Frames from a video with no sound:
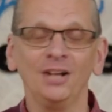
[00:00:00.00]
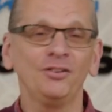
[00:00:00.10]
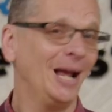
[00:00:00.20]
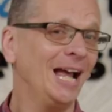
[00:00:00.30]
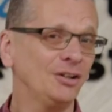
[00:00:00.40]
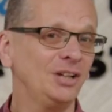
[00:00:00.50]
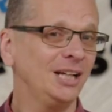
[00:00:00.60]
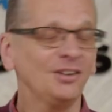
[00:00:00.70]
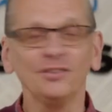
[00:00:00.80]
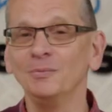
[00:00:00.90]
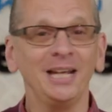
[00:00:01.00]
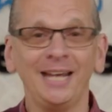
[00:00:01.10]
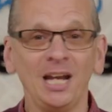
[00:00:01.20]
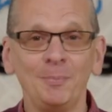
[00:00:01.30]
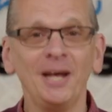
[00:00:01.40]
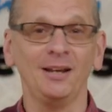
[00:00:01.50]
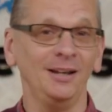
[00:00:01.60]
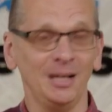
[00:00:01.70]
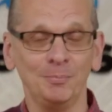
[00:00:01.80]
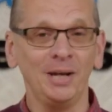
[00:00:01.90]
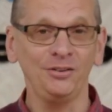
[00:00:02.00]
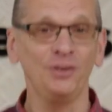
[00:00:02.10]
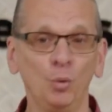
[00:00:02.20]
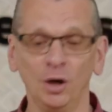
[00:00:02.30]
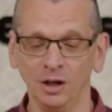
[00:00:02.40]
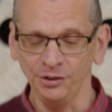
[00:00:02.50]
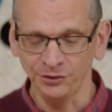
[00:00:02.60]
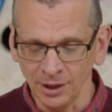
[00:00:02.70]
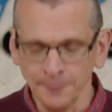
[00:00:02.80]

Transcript: So actually it doesn't make it any better, it makes it worse.